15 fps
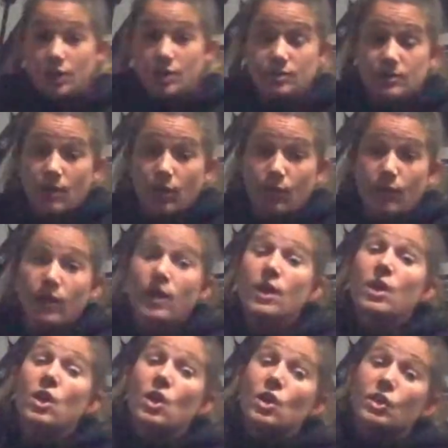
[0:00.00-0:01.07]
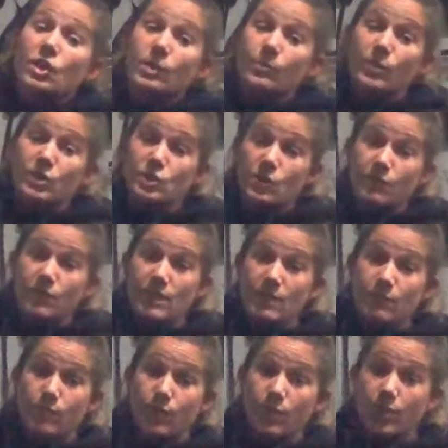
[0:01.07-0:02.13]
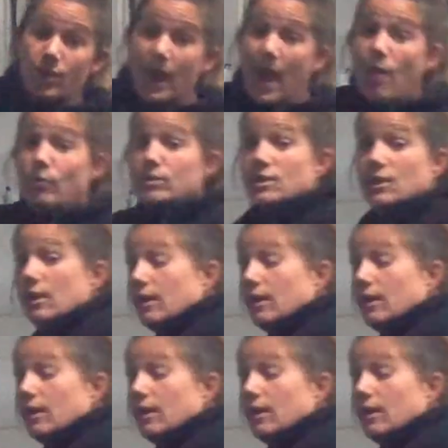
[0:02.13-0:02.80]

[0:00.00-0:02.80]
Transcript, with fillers: on yourself, you can put your feet further out,